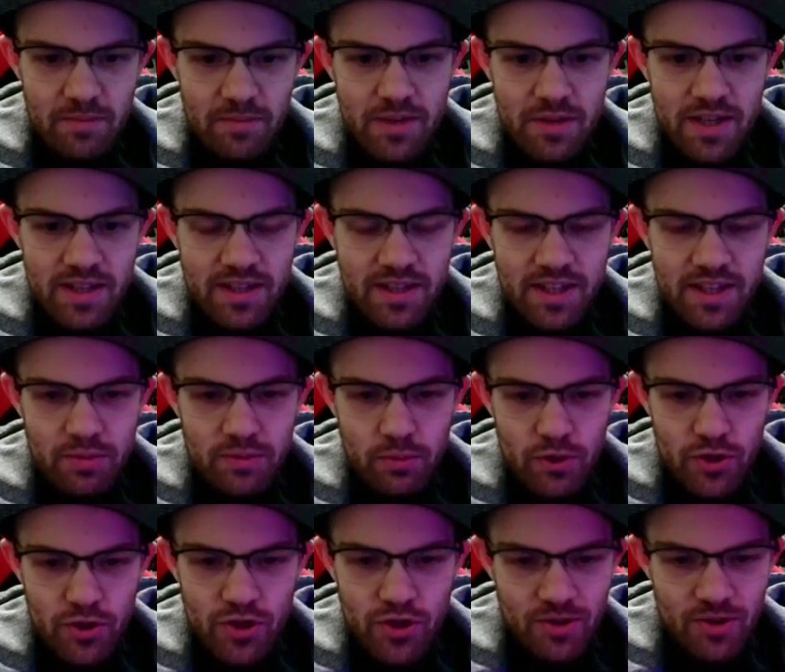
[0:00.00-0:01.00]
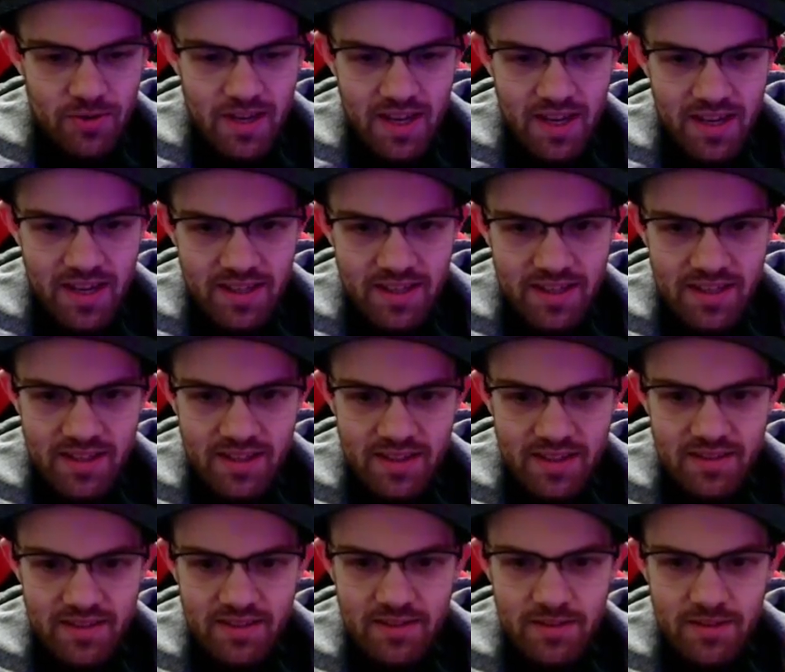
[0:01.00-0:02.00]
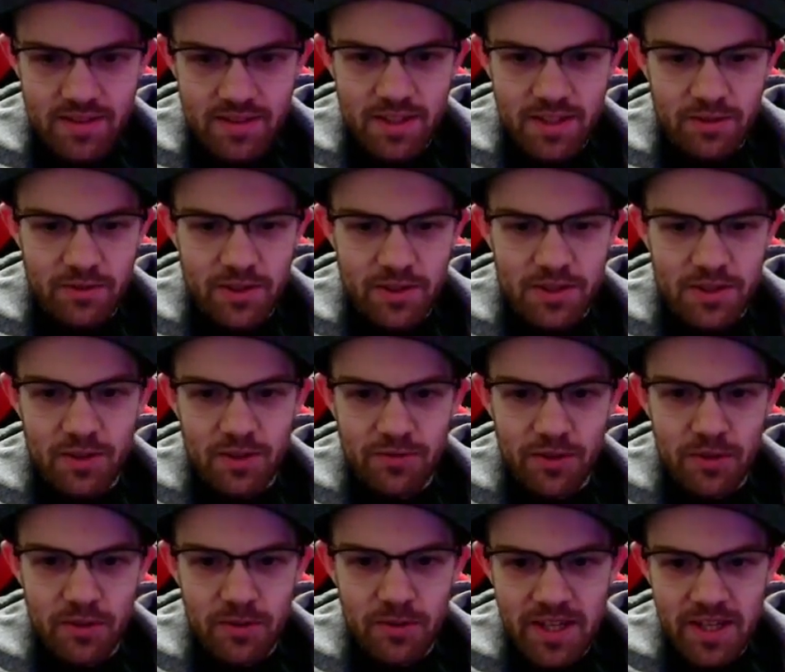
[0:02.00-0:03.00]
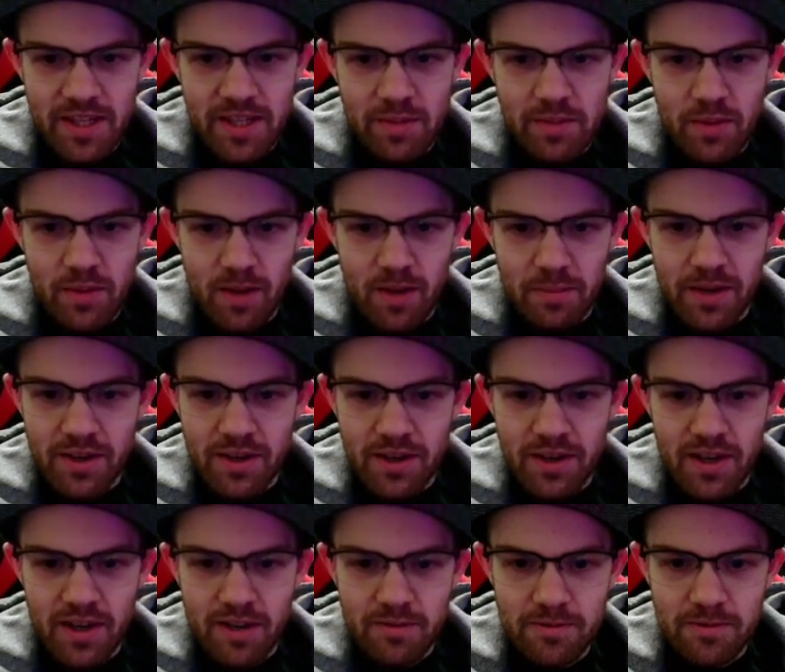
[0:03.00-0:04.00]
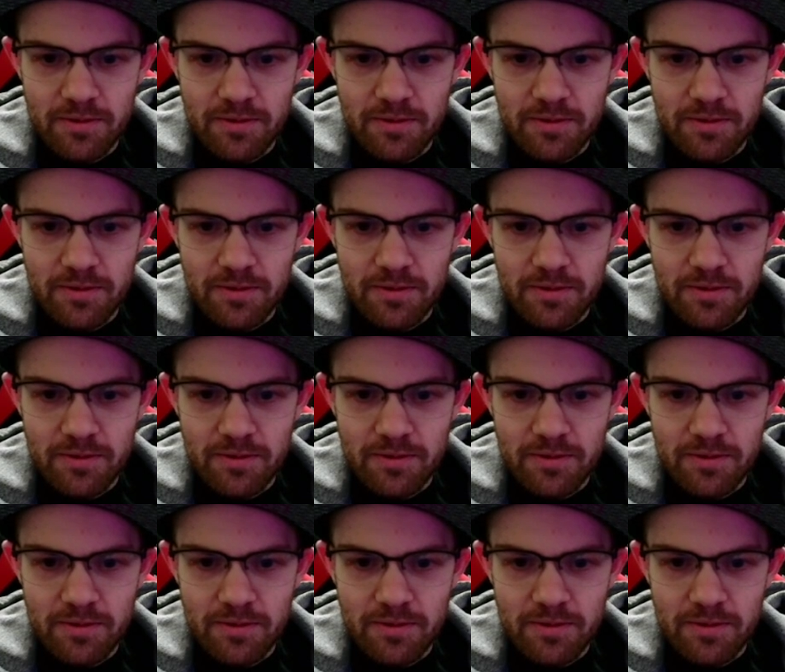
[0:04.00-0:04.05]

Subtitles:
but this will showcase Silver Surfer really popping off.